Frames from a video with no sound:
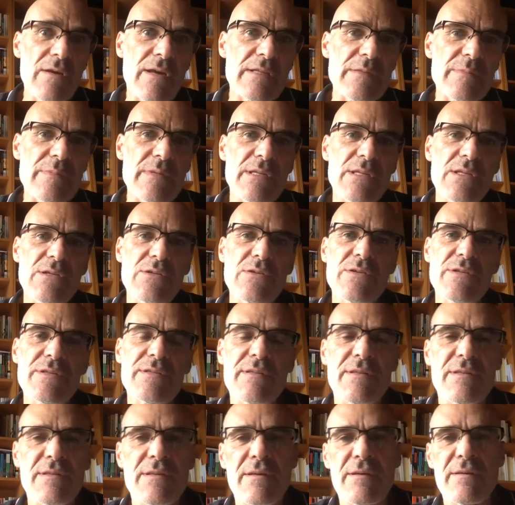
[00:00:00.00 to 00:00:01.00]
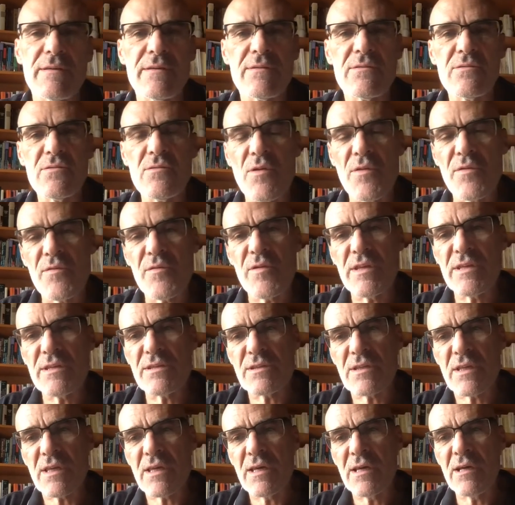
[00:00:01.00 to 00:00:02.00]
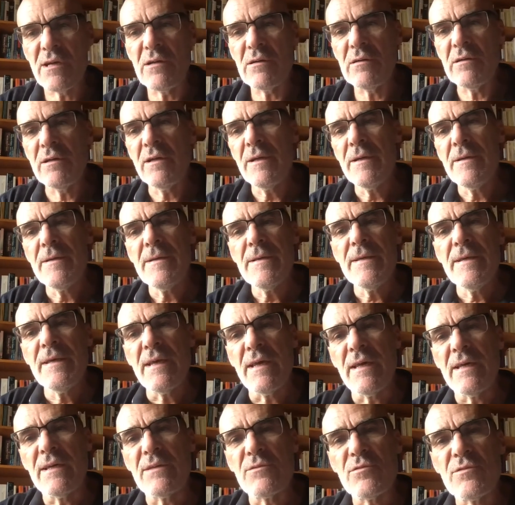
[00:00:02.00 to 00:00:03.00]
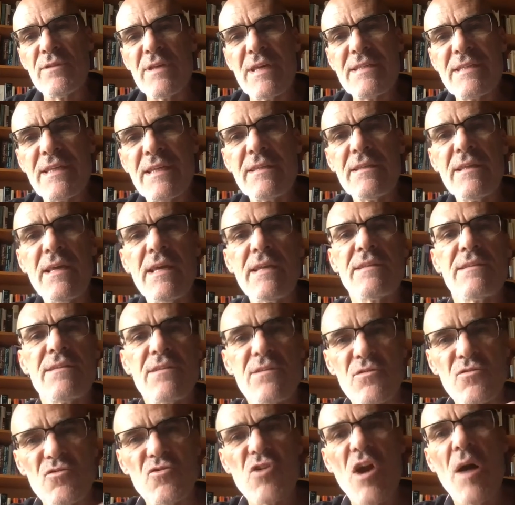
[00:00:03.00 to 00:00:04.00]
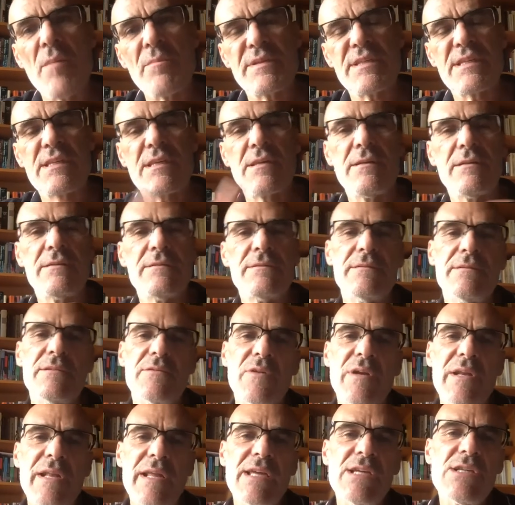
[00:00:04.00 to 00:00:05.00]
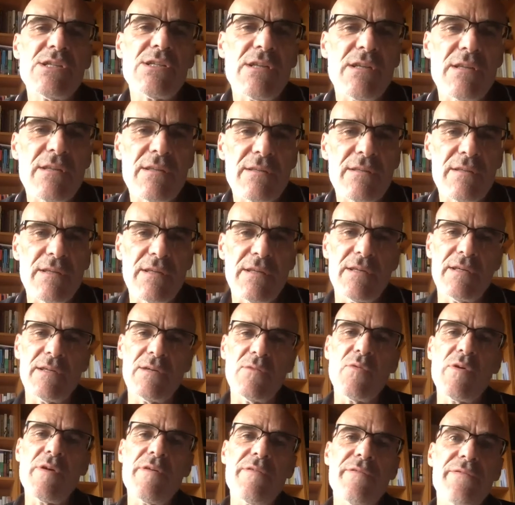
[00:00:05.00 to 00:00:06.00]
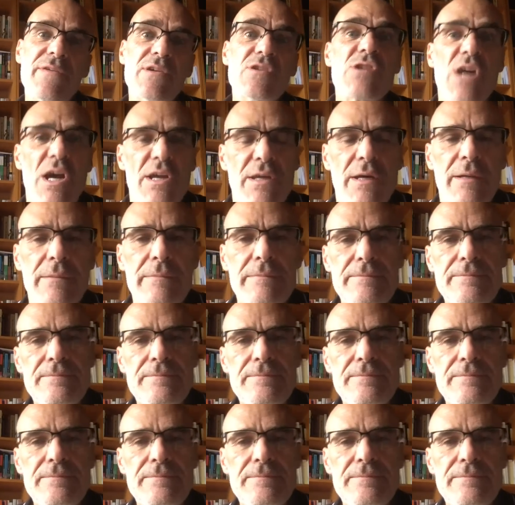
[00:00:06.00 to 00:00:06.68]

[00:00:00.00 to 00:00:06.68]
has been used uh, two or three years ago uh, to designate Trump's relation uh, with China.